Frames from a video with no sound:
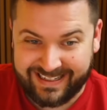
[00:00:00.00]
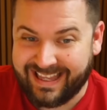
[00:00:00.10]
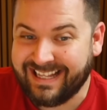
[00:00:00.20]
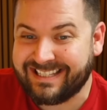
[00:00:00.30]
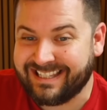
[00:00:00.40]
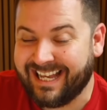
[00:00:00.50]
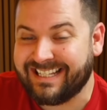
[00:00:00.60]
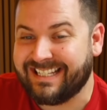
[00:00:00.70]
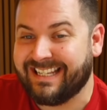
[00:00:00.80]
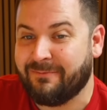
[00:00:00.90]
That's
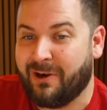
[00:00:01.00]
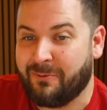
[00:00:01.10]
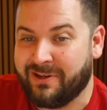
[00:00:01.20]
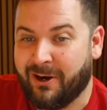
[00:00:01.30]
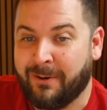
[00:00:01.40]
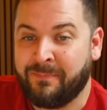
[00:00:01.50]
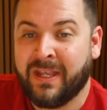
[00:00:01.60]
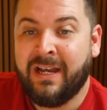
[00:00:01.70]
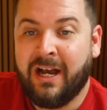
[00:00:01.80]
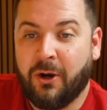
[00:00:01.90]
that's where we are.
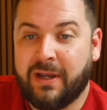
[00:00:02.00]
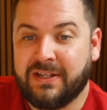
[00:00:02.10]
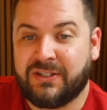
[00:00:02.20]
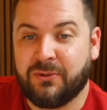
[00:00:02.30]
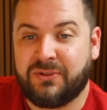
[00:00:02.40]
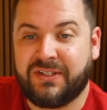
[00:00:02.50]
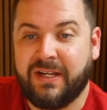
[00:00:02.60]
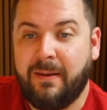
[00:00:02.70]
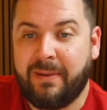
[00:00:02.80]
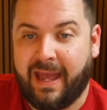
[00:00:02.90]
Okay, so
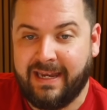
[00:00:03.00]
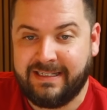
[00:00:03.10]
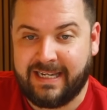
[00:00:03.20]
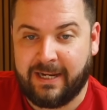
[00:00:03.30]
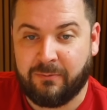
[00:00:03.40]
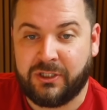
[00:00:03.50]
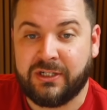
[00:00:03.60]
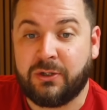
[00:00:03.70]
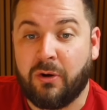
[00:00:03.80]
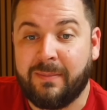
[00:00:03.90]
sub Entei, which
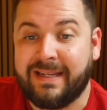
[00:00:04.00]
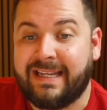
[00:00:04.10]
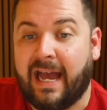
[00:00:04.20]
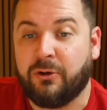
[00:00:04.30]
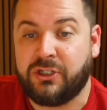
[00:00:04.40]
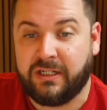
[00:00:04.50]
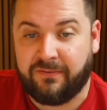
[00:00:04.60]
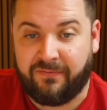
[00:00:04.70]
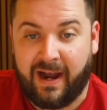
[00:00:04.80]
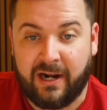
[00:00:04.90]
is going to be gouging
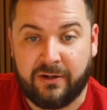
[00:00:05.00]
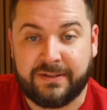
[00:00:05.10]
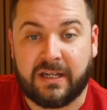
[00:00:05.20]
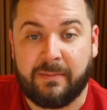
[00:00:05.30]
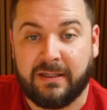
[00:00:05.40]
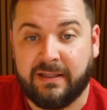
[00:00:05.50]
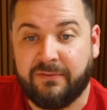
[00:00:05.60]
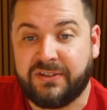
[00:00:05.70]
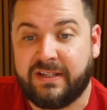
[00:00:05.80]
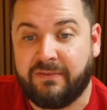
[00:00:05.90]
fire. It's going to be a
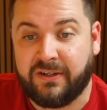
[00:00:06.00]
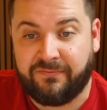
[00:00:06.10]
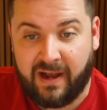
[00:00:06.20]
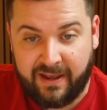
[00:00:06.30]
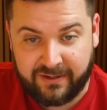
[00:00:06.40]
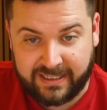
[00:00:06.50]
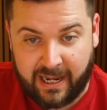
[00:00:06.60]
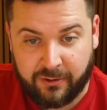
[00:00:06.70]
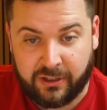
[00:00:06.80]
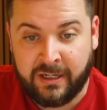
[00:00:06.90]
level 75
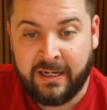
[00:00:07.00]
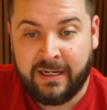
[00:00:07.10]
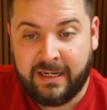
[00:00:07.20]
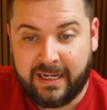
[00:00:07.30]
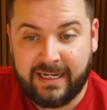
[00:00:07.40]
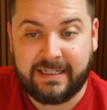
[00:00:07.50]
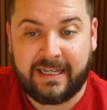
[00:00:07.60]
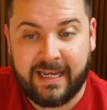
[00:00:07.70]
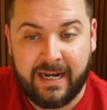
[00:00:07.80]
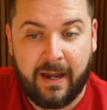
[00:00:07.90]
encounter. It
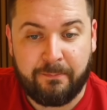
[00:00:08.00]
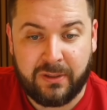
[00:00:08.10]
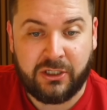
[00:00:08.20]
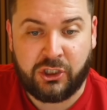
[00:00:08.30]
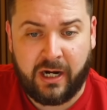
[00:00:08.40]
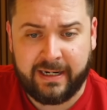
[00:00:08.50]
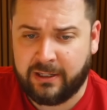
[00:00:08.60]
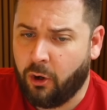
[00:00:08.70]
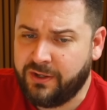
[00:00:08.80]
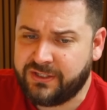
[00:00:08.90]
cannot be shiny.
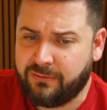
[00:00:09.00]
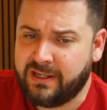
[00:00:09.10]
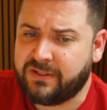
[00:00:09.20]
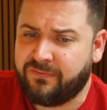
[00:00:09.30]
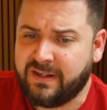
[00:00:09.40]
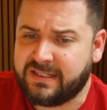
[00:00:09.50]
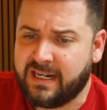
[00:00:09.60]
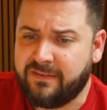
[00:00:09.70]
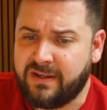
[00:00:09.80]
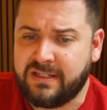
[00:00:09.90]
Also, it has fixed
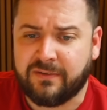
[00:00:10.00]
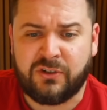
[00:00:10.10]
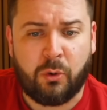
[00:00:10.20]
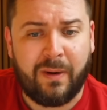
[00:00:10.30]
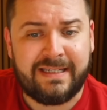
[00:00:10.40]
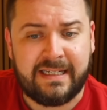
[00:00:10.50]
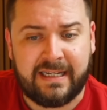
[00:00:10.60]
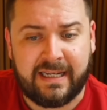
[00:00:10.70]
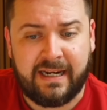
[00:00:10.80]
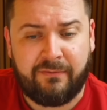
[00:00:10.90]
IVs of 20
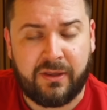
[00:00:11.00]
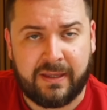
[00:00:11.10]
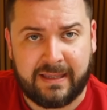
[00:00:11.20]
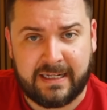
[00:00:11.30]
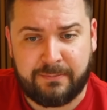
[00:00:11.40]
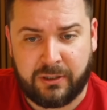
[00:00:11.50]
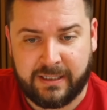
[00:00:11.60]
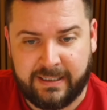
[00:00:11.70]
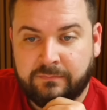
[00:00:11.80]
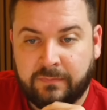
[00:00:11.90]
in everything. That's pretty
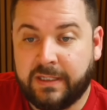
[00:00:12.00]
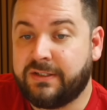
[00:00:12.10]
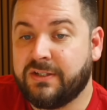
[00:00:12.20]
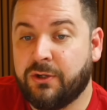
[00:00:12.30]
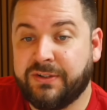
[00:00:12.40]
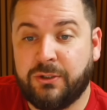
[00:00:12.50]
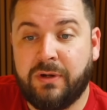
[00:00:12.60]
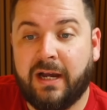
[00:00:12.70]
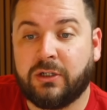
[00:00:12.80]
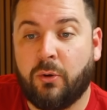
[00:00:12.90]
neat. This is also
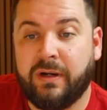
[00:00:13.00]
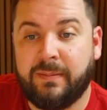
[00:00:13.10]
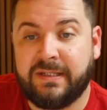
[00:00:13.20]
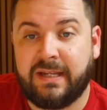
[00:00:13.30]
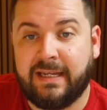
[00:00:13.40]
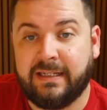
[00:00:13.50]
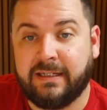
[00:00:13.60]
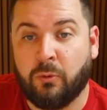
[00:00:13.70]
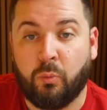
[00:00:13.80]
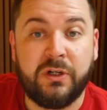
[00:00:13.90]
not going to be saying
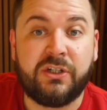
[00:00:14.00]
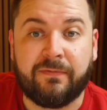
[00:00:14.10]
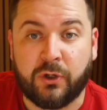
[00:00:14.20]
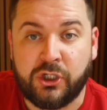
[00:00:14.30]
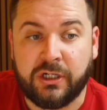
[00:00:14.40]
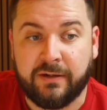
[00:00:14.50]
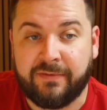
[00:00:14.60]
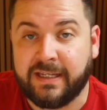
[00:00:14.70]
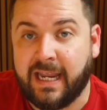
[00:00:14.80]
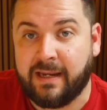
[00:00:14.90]
which version of
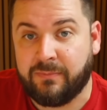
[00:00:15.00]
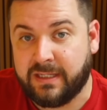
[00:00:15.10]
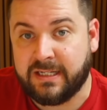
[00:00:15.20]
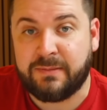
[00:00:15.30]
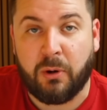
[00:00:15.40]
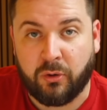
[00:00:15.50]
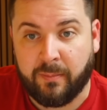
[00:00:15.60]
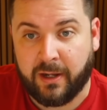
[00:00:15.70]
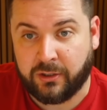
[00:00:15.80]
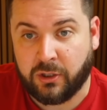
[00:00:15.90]
the game these
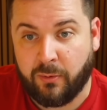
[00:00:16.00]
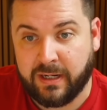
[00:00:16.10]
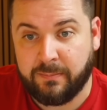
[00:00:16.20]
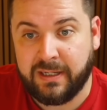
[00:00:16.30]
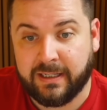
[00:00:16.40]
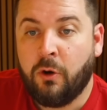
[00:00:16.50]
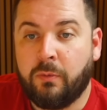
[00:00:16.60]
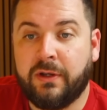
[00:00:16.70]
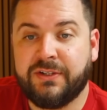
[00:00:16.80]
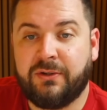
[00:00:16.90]
Pokemon are going to be.
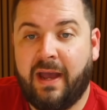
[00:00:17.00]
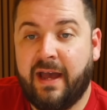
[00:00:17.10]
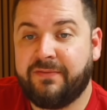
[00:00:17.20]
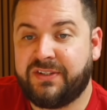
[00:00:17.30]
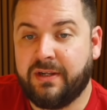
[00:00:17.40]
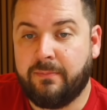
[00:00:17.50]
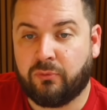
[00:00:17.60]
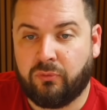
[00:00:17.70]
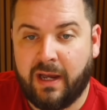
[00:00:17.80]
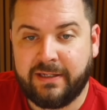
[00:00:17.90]
We also have Sub
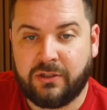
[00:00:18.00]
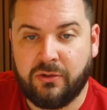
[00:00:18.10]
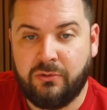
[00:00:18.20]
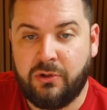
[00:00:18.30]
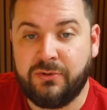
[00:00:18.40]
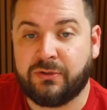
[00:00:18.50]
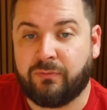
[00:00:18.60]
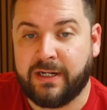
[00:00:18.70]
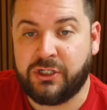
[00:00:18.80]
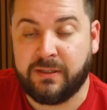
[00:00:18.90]
Raikou, who's
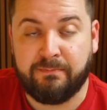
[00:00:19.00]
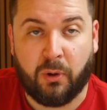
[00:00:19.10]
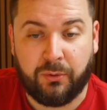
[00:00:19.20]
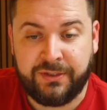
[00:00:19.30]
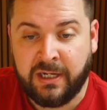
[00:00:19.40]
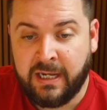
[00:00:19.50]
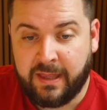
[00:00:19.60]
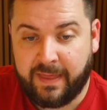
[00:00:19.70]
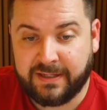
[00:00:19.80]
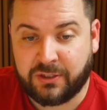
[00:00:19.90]
Raging Bolt.
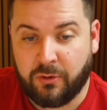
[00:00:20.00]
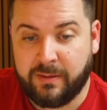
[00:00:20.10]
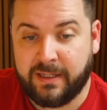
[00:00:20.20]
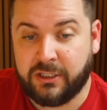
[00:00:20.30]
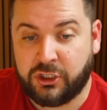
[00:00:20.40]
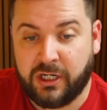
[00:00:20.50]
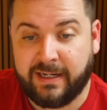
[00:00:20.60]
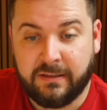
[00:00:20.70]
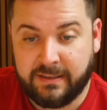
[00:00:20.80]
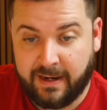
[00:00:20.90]
That's going to be
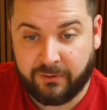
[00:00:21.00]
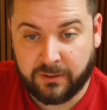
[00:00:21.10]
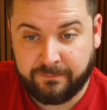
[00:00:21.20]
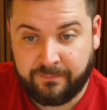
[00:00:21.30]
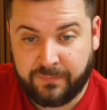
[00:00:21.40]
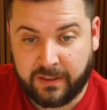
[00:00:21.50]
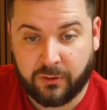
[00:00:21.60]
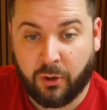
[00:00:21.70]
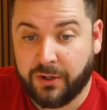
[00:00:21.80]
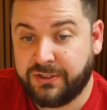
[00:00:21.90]
shiny never. Uh,
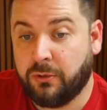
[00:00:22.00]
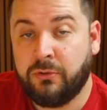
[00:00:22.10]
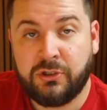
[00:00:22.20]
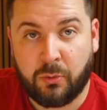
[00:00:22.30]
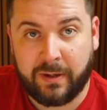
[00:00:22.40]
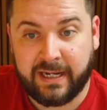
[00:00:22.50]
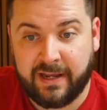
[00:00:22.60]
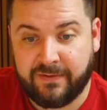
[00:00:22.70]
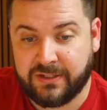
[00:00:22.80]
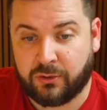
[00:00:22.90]
also, 20
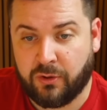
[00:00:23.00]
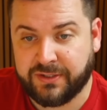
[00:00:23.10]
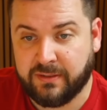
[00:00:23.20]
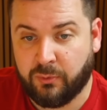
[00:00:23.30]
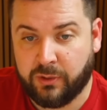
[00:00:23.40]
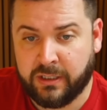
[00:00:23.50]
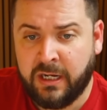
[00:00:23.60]
IVs across the board.